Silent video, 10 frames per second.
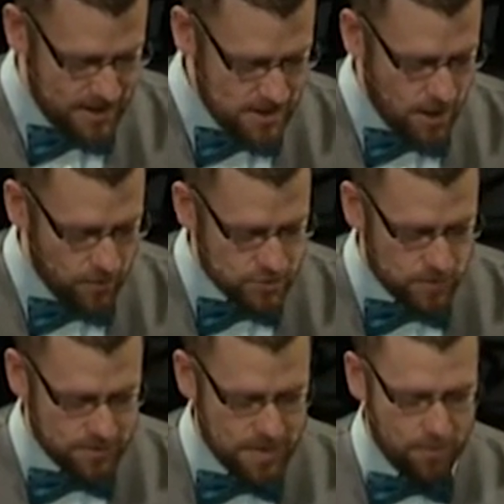Notice
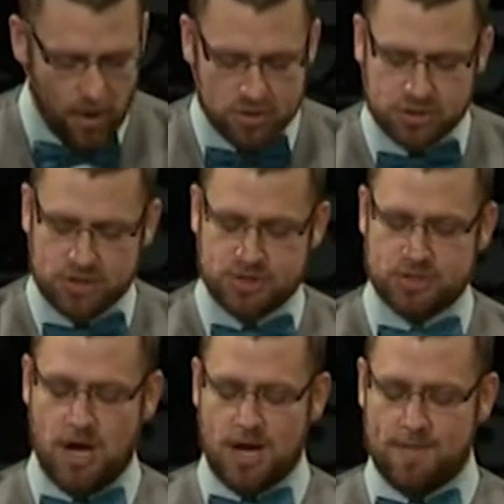with me, Paul starts to
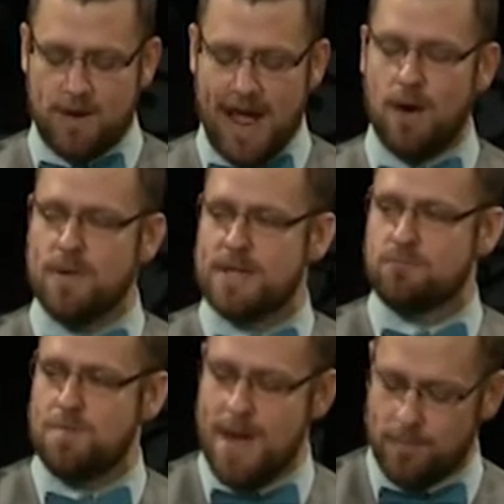talk about how we can
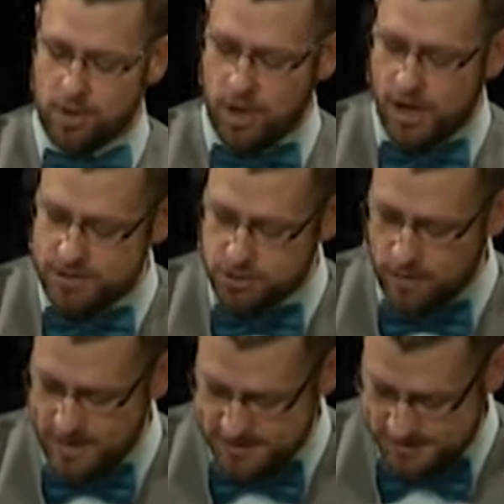remember God's
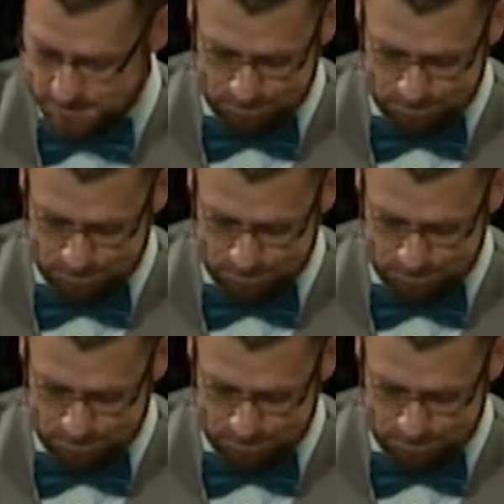grace.